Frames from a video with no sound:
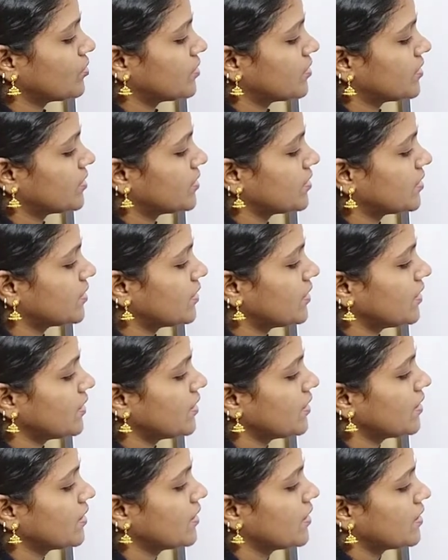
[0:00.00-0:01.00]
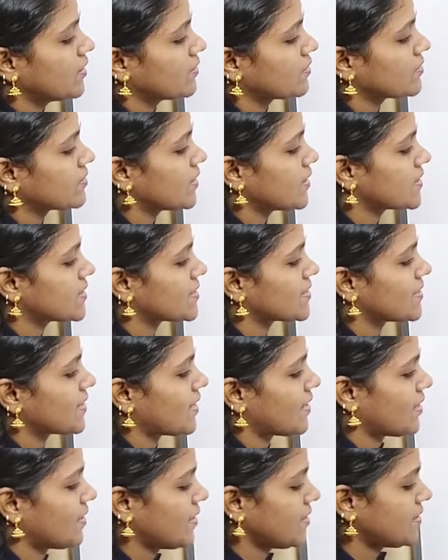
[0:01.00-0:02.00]
G such
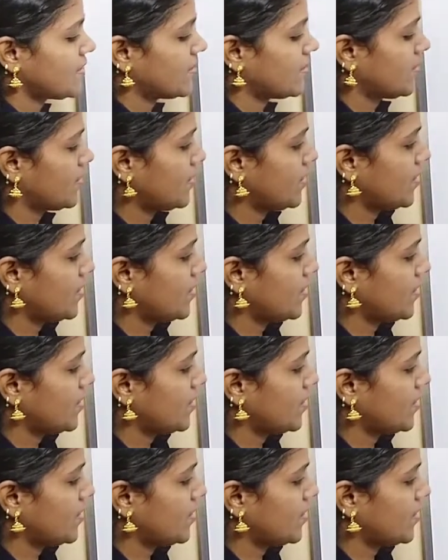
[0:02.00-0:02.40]
that